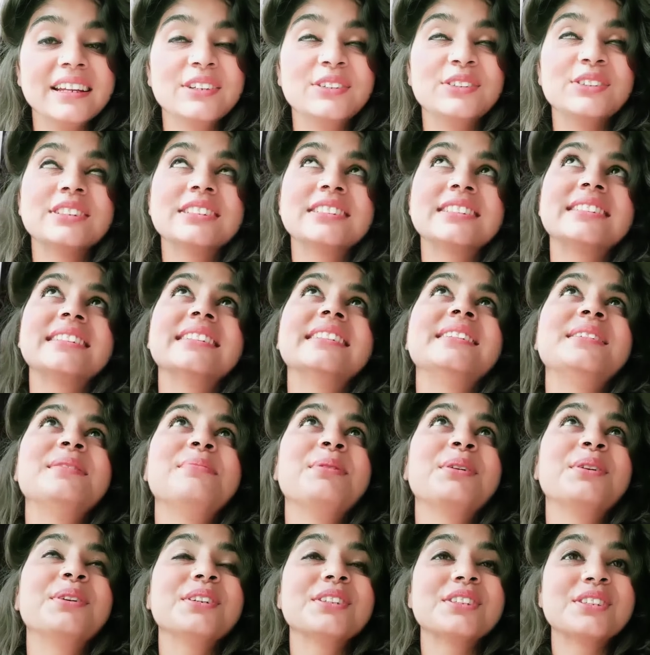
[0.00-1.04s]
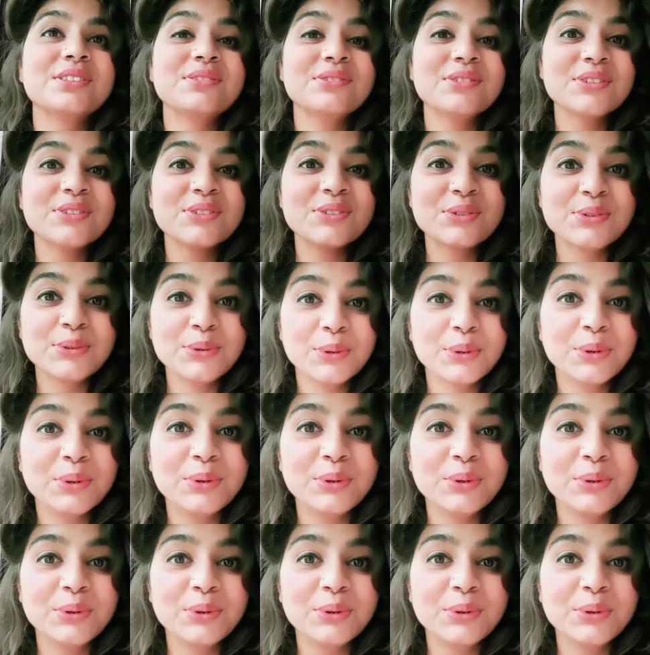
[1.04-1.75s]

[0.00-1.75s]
I got stunned because she was so